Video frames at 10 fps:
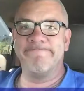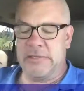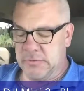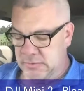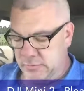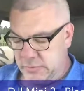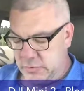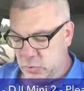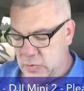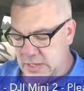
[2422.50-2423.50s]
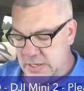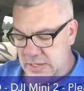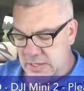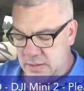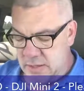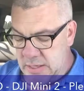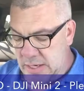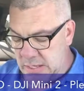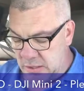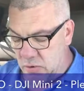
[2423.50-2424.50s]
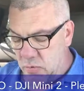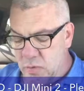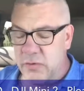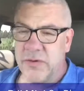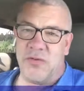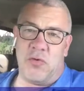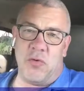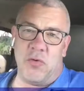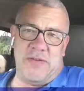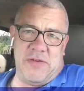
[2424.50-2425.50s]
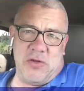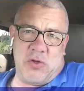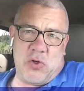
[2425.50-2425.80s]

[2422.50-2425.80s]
put them away. And you want to store these in a